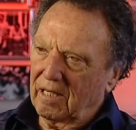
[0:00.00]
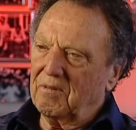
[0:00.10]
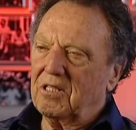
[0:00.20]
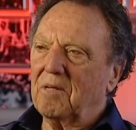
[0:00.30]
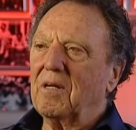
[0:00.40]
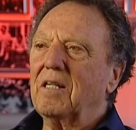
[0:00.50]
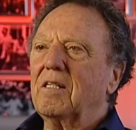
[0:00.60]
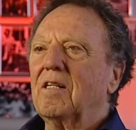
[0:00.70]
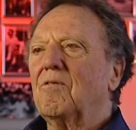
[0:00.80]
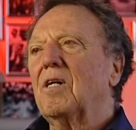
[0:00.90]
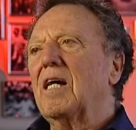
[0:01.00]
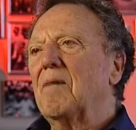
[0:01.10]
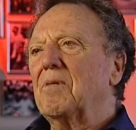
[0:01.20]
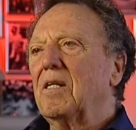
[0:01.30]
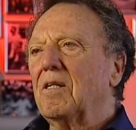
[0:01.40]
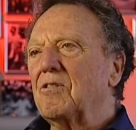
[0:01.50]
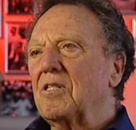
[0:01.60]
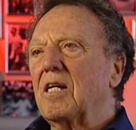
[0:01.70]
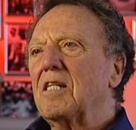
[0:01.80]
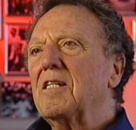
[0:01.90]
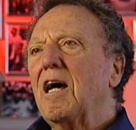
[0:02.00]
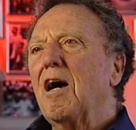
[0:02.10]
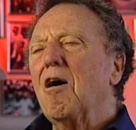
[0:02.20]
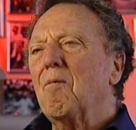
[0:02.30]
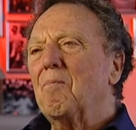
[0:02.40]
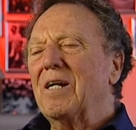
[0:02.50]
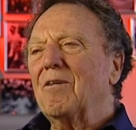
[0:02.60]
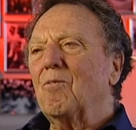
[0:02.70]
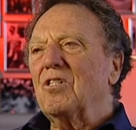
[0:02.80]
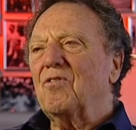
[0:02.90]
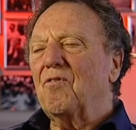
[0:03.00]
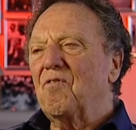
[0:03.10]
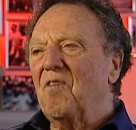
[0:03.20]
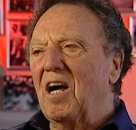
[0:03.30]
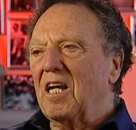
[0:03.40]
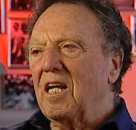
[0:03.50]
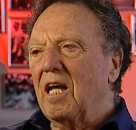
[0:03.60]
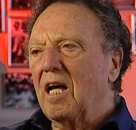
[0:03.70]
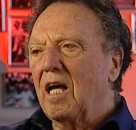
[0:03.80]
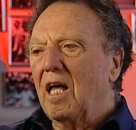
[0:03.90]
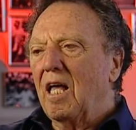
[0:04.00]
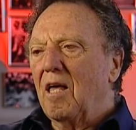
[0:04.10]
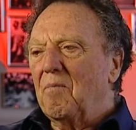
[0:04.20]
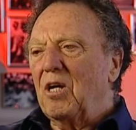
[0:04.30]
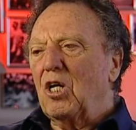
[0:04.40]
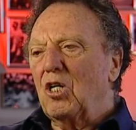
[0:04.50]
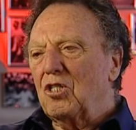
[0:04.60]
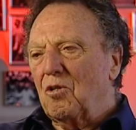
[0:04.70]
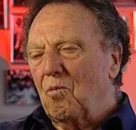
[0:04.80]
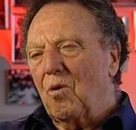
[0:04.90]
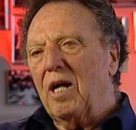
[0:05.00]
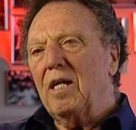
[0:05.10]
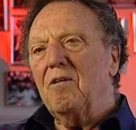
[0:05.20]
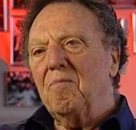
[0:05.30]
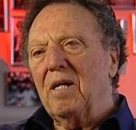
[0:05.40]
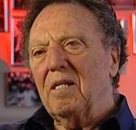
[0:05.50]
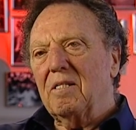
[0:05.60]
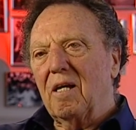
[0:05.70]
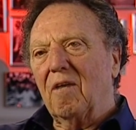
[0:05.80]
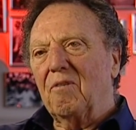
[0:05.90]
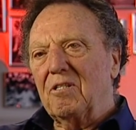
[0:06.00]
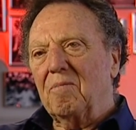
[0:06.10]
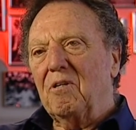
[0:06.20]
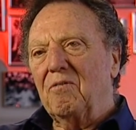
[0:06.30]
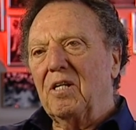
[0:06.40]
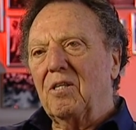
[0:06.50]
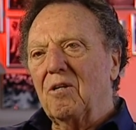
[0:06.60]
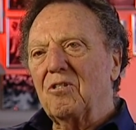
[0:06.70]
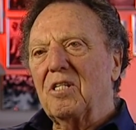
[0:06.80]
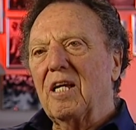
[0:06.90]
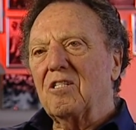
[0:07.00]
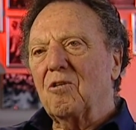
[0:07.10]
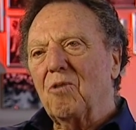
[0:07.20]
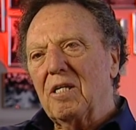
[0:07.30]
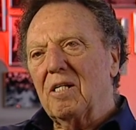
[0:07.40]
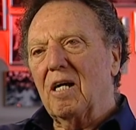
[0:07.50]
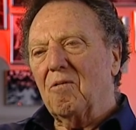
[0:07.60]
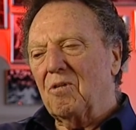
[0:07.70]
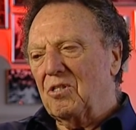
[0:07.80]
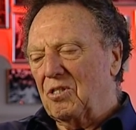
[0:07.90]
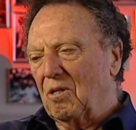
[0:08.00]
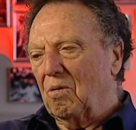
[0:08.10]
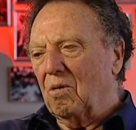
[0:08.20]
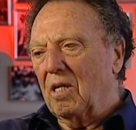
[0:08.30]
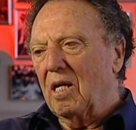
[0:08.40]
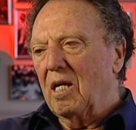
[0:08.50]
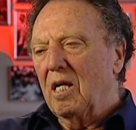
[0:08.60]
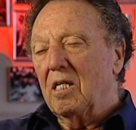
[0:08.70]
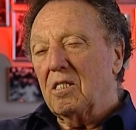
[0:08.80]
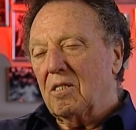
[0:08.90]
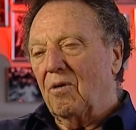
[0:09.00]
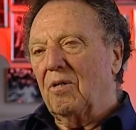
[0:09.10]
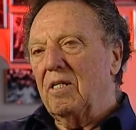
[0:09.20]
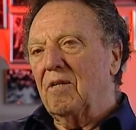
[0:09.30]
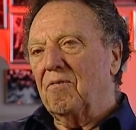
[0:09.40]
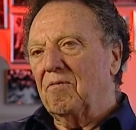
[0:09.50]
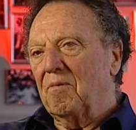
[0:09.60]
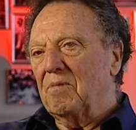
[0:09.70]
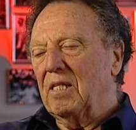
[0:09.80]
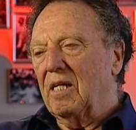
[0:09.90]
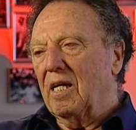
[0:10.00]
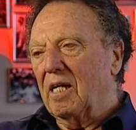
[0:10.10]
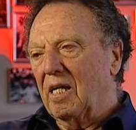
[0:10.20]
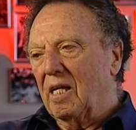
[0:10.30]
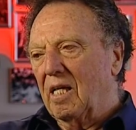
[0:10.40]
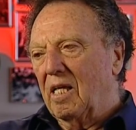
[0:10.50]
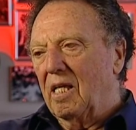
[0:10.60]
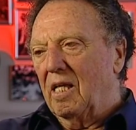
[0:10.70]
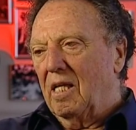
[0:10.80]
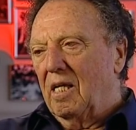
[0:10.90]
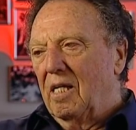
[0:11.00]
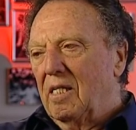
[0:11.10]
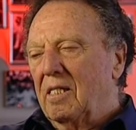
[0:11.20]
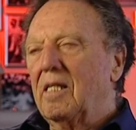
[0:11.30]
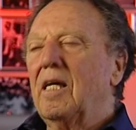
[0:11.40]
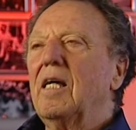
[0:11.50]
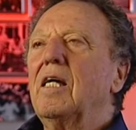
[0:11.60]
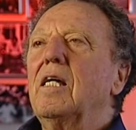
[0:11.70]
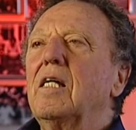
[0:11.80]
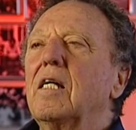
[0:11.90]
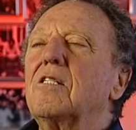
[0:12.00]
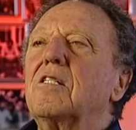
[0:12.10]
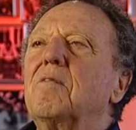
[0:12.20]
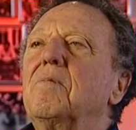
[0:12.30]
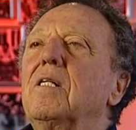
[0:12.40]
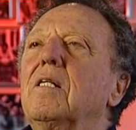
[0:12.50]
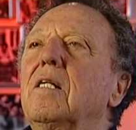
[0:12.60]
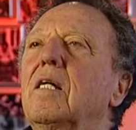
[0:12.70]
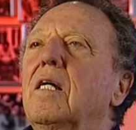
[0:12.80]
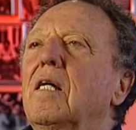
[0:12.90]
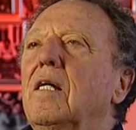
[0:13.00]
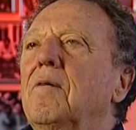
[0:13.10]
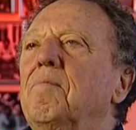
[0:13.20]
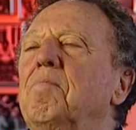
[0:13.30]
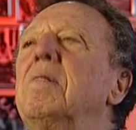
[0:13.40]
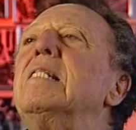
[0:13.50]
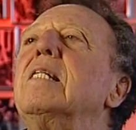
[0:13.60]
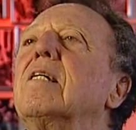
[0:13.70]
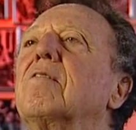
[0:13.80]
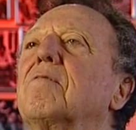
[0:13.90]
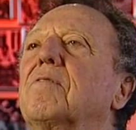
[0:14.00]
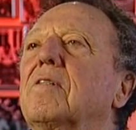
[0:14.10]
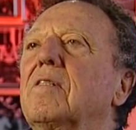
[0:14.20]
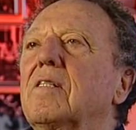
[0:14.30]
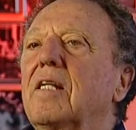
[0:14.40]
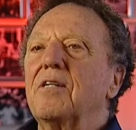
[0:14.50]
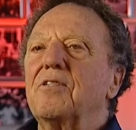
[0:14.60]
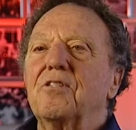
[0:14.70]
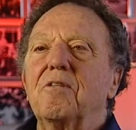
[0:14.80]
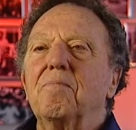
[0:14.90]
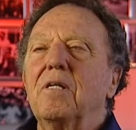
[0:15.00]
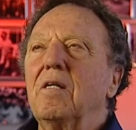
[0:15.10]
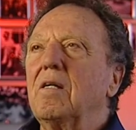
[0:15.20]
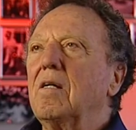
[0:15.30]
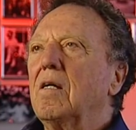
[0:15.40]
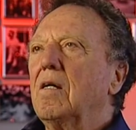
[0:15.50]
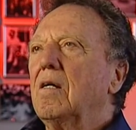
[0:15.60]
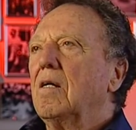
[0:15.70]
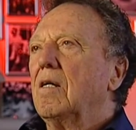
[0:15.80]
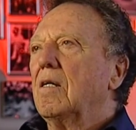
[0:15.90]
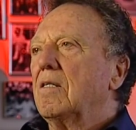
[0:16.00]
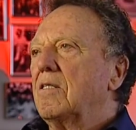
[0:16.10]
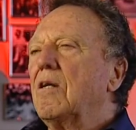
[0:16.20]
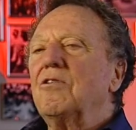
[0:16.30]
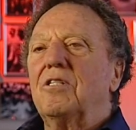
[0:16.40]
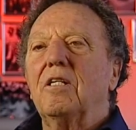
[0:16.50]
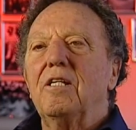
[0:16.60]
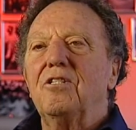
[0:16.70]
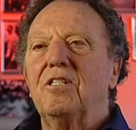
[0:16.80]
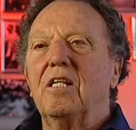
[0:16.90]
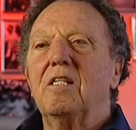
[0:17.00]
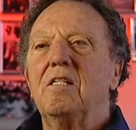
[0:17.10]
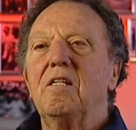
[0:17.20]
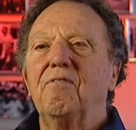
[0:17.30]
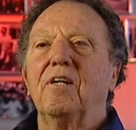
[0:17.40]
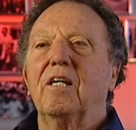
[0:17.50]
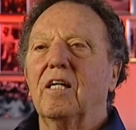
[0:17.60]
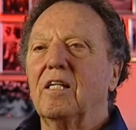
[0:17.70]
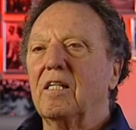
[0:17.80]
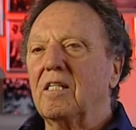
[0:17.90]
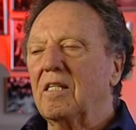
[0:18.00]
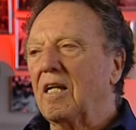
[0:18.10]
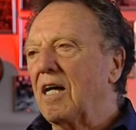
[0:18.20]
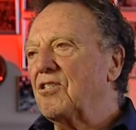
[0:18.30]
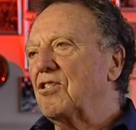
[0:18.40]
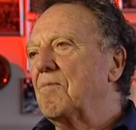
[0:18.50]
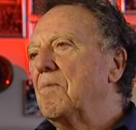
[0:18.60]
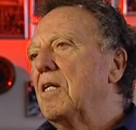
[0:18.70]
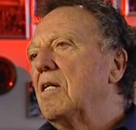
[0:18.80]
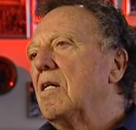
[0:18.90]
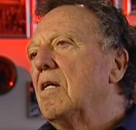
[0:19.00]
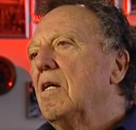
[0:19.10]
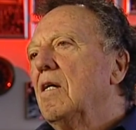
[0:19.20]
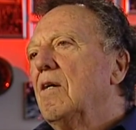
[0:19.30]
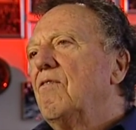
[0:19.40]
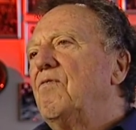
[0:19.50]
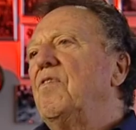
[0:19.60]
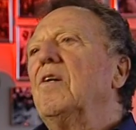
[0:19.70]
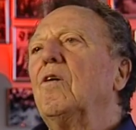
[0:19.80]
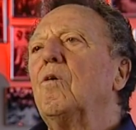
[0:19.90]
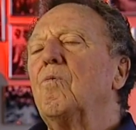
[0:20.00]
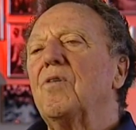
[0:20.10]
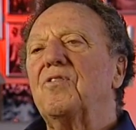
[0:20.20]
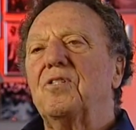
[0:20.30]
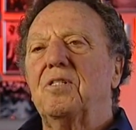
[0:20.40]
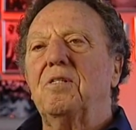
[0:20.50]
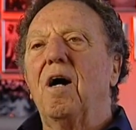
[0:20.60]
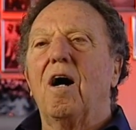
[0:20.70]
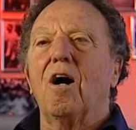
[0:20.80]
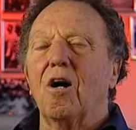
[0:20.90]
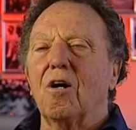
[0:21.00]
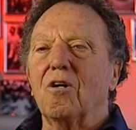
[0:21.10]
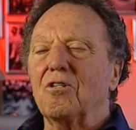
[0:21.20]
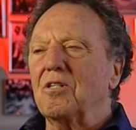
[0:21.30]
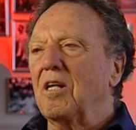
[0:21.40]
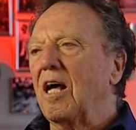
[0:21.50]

Give you some idea of what happened in those days. But it was fun because the way you made a television movie in those days and the way you got one sold, totally different from today. Today, it has to be meaningful, has to be socially significant, it has to be filled with stars.